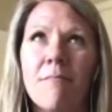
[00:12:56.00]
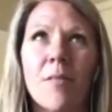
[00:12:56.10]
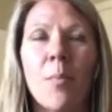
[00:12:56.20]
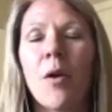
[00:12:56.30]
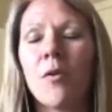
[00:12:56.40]

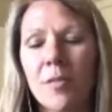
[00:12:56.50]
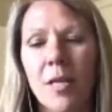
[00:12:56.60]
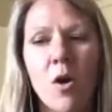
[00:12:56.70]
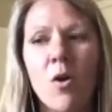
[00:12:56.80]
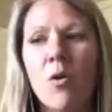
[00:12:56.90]
partner's at
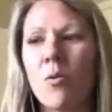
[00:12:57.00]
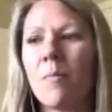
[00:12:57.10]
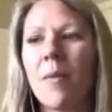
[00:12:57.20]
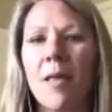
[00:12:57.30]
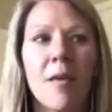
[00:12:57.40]

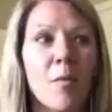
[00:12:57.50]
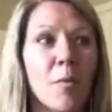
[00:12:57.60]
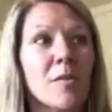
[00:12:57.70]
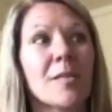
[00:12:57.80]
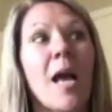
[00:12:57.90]
home and the other
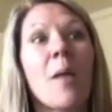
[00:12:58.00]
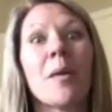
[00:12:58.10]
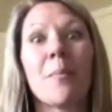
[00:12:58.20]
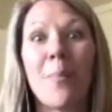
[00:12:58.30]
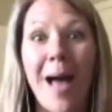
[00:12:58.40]
person's
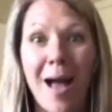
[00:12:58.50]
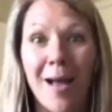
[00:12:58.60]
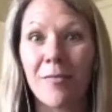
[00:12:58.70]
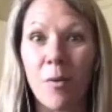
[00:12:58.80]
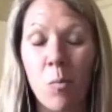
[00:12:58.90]
coming
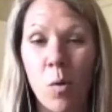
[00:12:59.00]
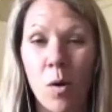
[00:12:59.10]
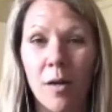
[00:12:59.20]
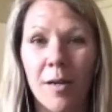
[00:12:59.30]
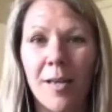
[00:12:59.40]
back from
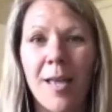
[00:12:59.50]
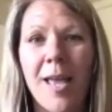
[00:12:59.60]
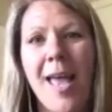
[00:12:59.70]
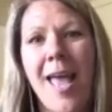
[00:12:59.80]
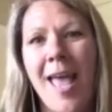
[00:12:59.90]
work,
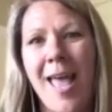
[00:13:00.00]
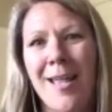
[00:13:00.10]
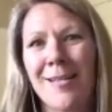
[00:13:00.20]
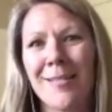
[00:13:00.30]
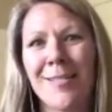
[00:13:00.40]

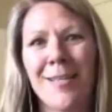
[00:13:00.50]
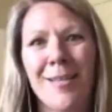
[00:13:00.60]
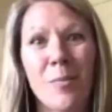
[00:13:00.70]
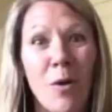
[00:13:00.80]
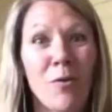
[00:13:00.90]
and
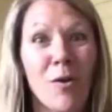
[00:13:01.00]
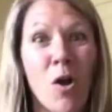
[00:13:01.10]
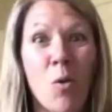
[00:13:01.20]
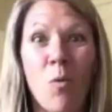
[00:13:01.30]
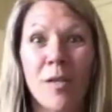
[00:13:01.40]
the partner at
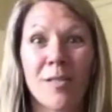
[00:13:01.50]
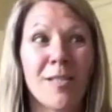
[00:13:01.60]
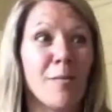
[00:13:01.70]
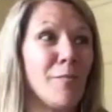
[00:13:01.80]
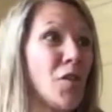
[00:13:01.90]
home wants
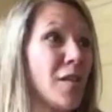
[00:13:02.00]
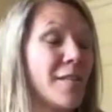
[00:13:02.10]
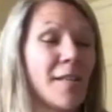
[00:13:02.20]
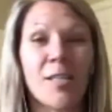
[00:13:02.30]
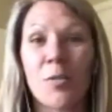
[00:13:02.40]
to
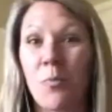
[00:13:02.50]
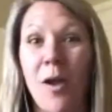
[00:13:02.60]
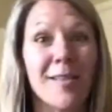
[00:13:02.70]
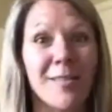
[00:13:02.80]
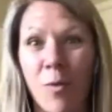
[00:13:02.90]
just
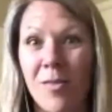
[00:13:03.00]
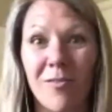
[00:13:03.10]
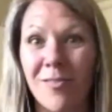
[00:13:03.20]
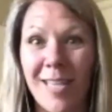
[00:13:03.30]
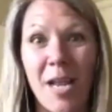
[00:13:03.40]
express what
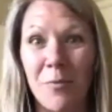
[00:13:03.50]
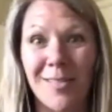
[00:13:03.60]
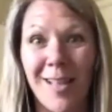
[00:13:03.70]
their day was